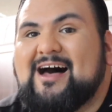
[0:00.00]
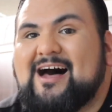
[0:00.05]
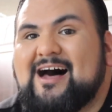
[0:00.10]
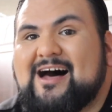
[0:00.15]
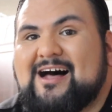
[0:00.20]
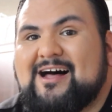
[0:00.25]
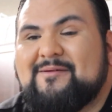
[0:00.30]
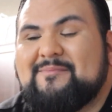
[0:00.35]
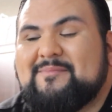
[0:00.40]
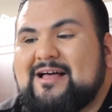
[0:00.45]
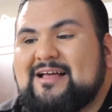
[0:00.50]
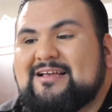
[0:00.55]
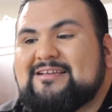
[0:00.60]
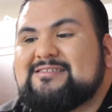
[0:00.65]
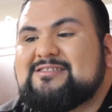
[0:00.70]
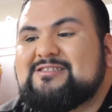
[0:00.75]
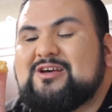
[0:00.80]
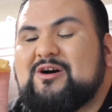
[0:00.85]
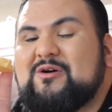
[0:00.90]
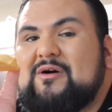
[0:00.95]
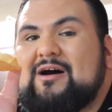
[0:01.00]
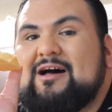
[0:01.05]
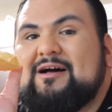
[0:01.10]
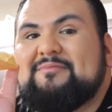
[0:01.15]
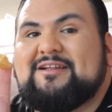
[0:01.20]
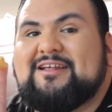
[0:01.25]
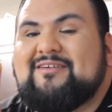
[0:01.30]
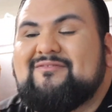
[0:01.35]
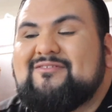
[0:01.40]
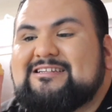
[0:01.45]
Um, so I'm
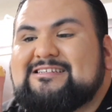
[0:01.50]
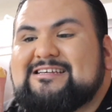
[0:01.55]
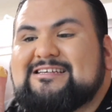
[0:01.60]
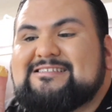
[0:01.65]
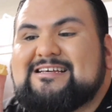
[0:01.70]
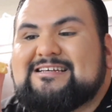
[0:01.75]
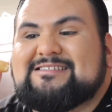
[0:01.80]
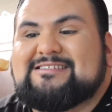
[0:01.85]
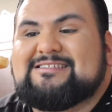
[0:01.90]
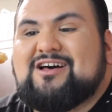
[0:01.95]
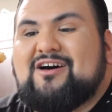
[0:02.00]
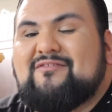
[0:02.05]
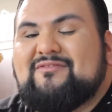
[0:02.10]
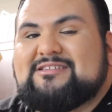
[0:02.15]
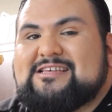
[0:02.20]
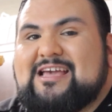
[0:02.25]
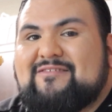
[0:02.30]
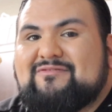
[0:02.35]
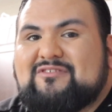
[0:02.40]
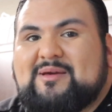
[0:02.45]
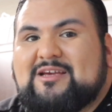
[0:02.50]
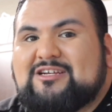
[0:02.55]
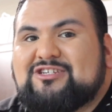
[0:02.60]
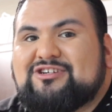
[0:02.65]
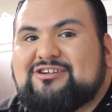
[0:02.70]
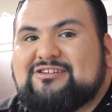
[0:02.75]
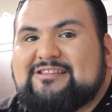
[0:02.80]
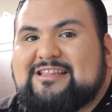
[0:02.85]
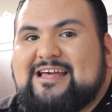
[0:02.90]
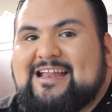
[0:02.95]
gonna give it a taste test because obviously you have to make
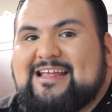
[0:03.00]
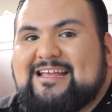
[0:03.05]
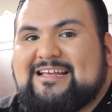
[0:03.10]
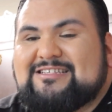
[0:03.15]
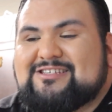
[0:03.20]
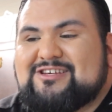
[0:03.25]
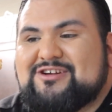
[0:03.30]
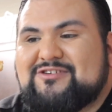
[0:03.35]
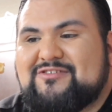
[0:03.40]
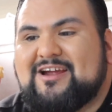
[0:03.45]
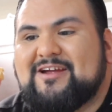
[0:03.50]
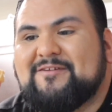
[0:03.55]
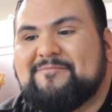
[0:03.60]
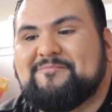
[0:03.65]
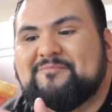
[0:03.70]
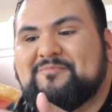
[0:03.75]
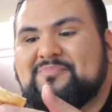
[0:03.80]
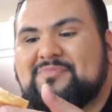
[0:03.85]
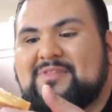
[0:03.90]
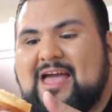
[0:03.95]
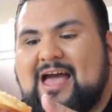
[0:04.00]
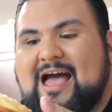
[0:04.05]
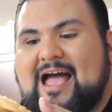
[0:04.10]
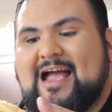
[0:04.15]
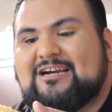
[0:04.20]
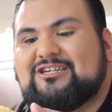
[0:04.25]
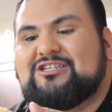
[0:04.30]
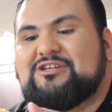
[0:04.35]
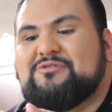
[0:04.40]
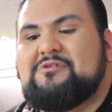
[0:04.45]
sure that it's good, right?
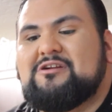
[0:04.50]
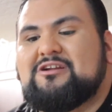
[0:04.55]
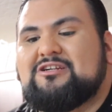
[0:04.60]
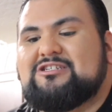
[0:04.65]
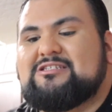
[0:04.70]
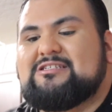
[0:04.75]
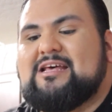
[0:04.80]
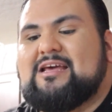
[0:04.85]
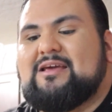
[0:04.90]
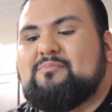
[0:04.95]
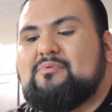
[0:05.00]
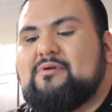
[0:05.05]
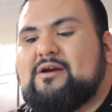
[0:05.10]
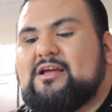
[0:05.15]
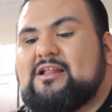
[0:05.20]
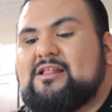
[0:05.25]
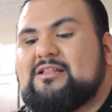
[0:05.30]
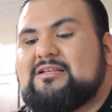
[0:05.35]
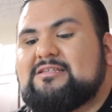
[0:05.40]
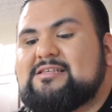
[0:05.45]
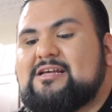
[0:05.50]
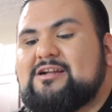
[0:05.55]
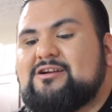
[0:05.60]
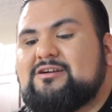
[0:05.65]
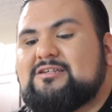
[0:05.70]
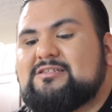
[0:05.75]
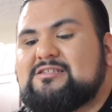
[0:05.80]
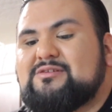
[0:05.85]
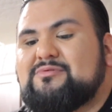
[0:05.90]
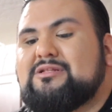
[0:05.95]
I actually wanna just like break it in the
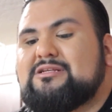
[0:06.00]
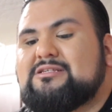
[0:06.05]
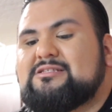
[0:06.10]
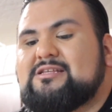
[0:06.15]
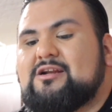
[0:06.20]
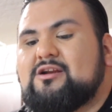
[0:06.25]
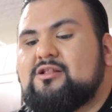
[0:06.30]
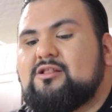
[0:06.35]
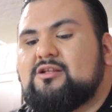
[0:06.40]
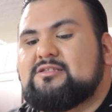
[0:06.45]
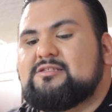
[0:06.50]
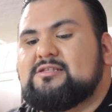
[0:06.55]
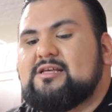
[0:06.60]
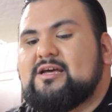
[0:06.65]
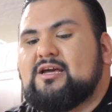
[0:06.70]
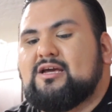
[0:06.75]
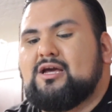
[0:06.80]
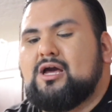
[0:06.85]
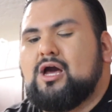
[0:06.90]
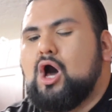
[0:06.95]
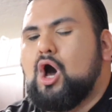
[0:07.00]
center to see what the center looks like.